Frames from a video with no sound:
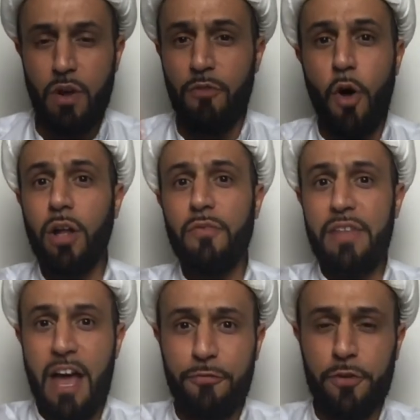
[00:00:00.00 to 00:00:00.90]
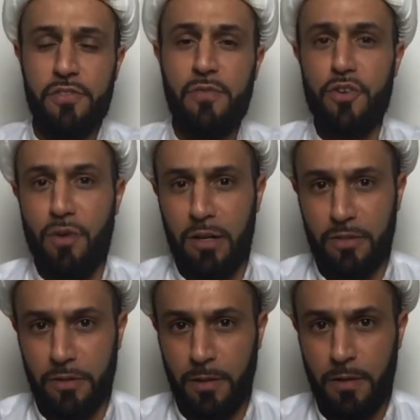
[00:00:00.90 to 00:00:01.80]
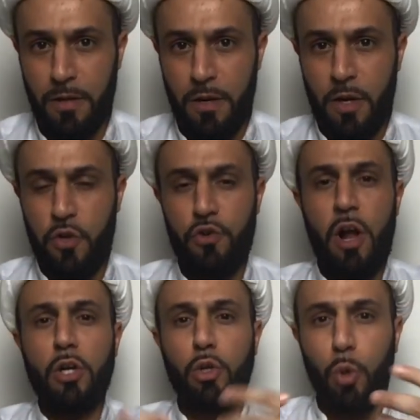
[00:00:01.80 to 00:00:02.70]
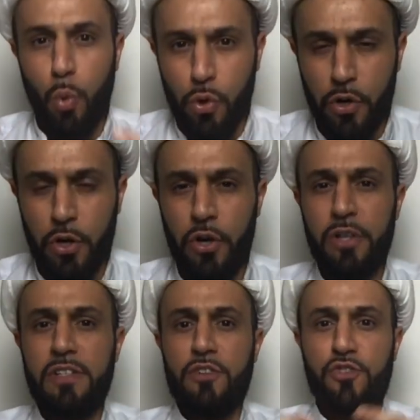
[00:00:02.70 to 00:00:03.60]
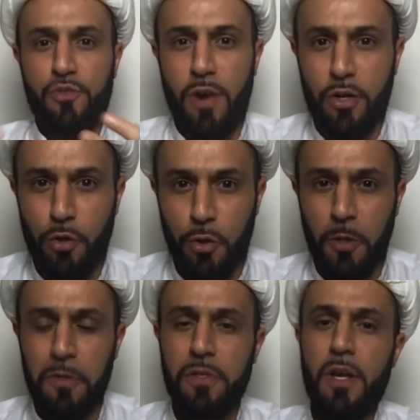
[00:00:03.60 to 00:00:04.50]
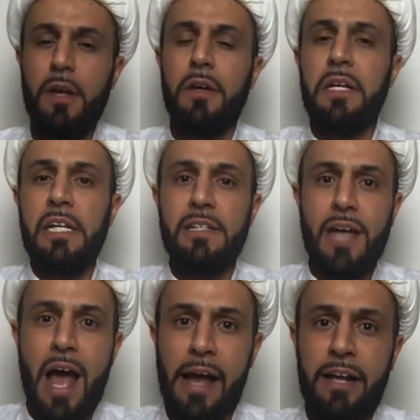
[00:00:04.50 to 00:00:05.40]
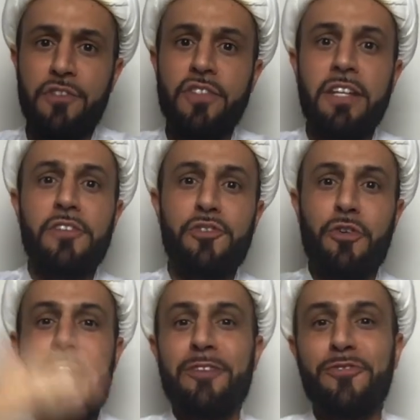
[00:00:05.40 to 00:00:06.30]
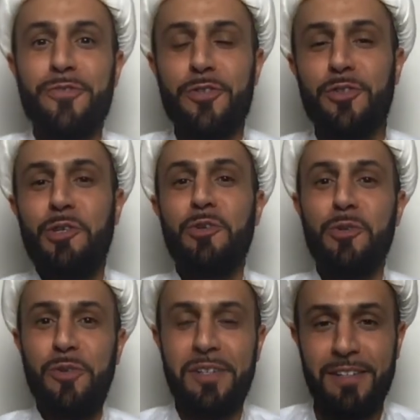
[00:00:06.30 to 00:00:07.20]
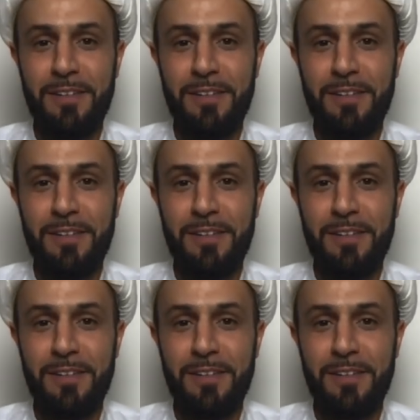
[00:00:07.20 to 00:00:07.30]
of all of the efforts of your uncle. Your uncle worked and struggled, he dies, and it's transferred to you